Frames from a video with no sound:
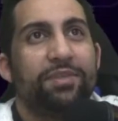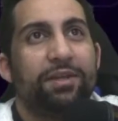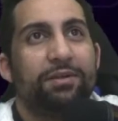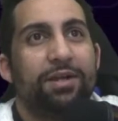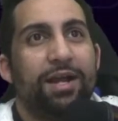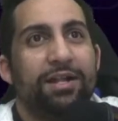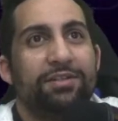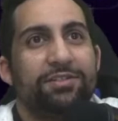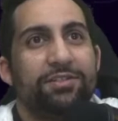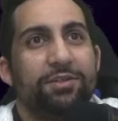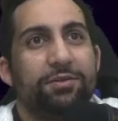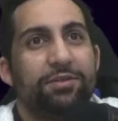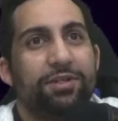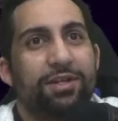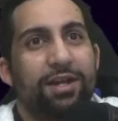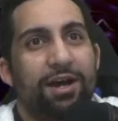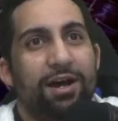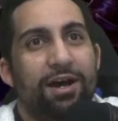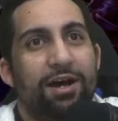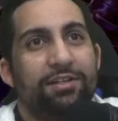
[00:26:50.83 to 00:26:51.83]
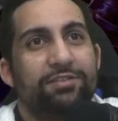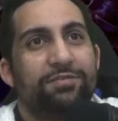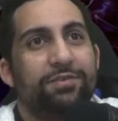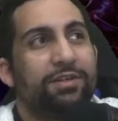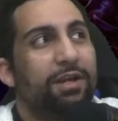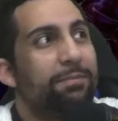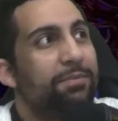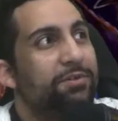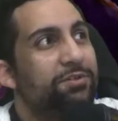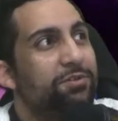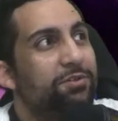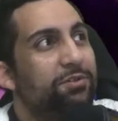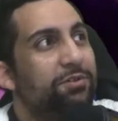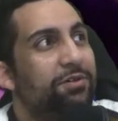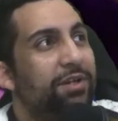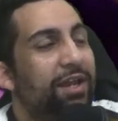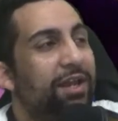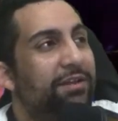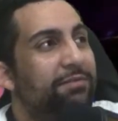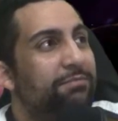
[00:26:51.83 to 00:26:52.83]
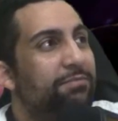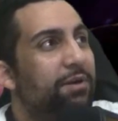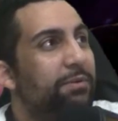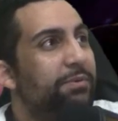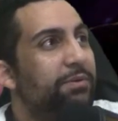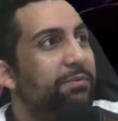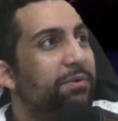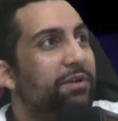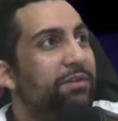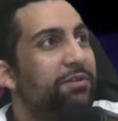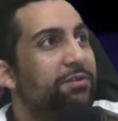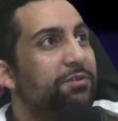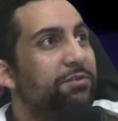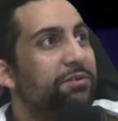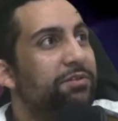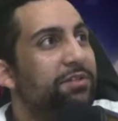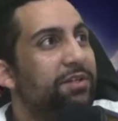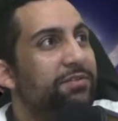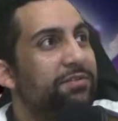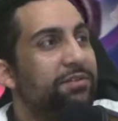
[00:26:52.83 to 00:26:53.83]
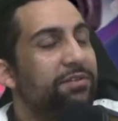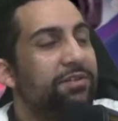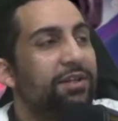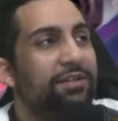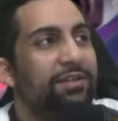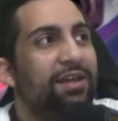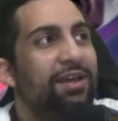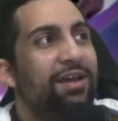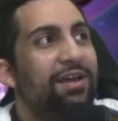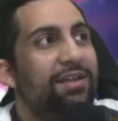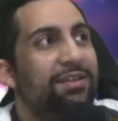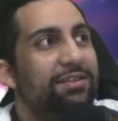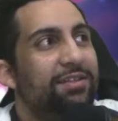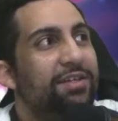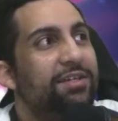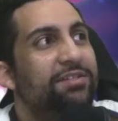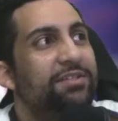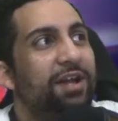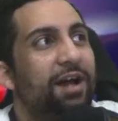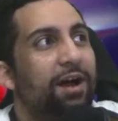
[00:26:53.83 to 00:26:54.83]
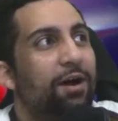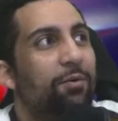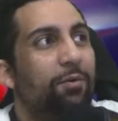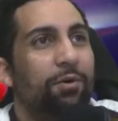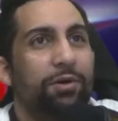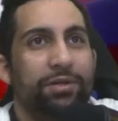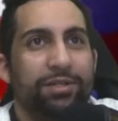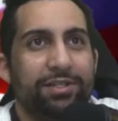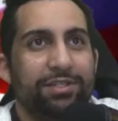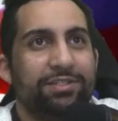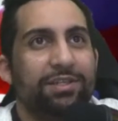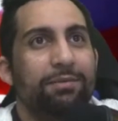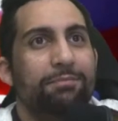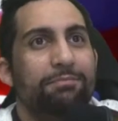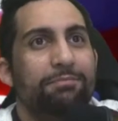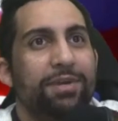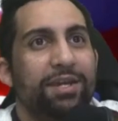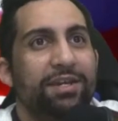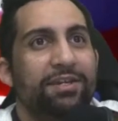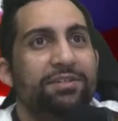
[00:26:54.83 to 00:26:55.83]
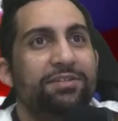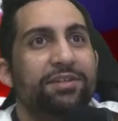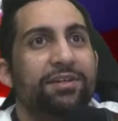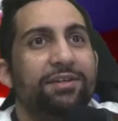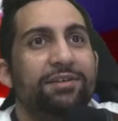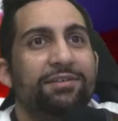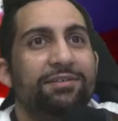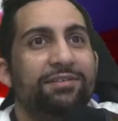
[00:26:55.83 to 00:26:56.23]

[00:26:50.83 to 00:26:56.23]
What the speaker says: Can't see all the cards coming soon, and probably one of the coolest things, like this artwork is amazing.